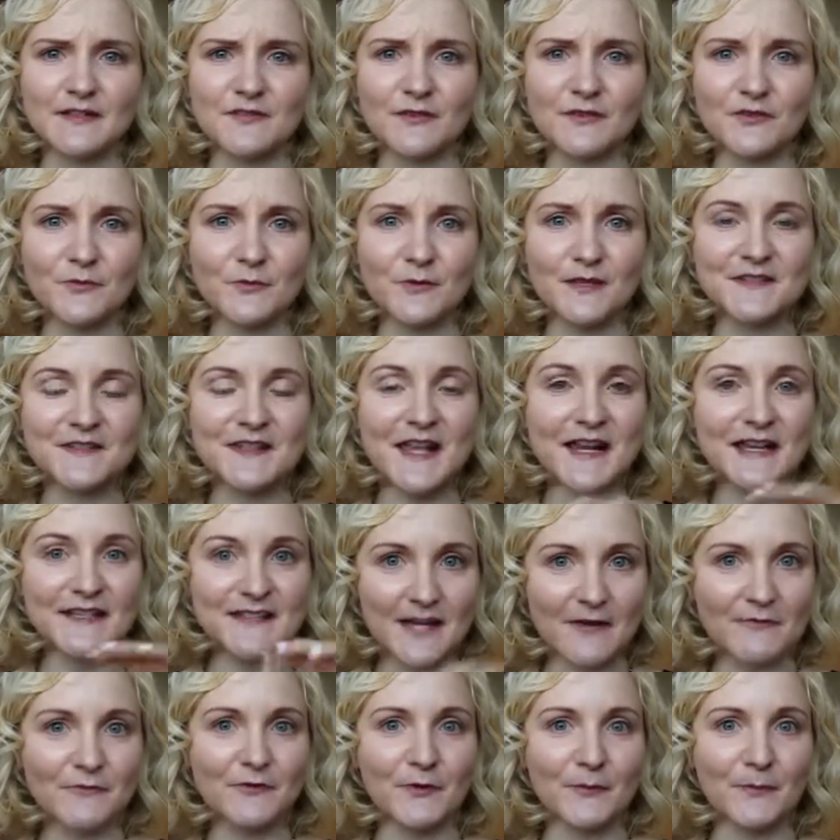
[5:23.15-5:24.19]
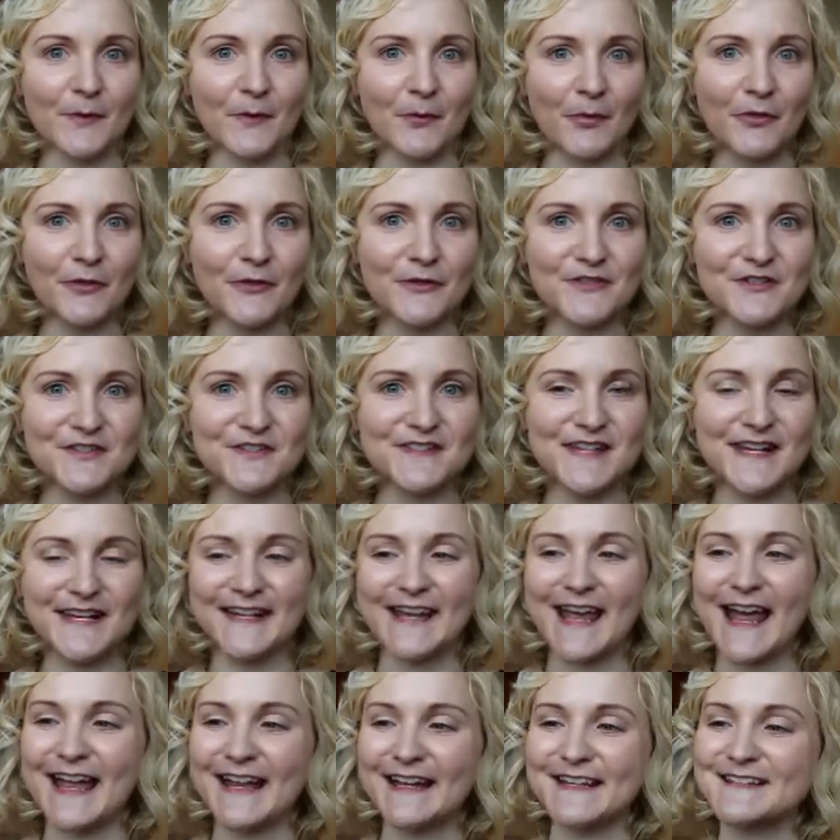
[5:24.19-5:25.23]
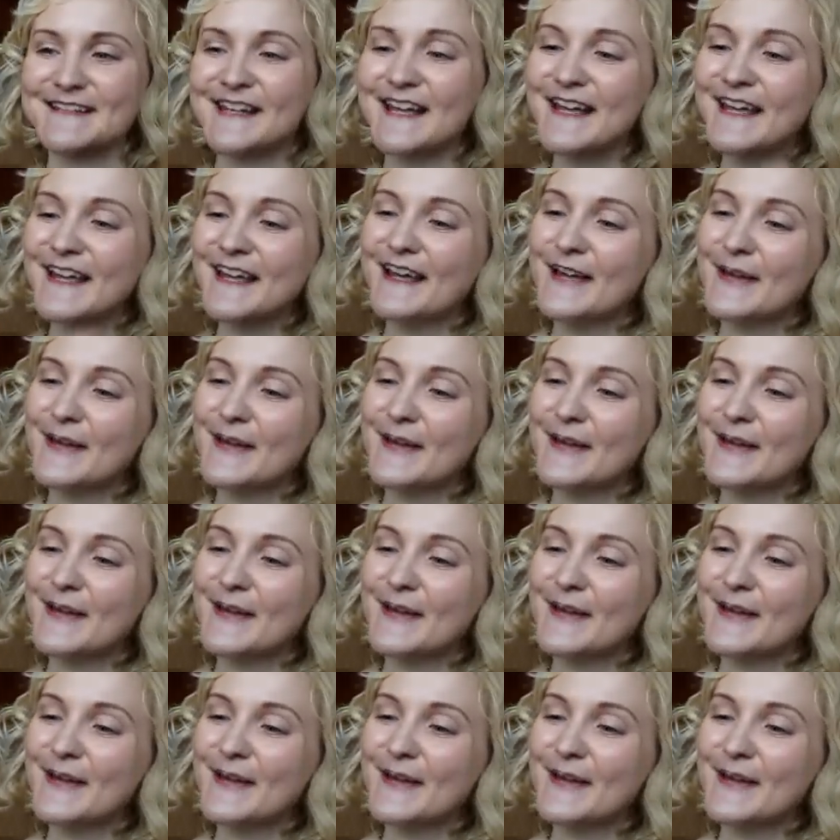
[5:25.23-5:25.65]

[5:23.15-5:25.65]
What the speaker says: So I don't want to say a definite month, just in case.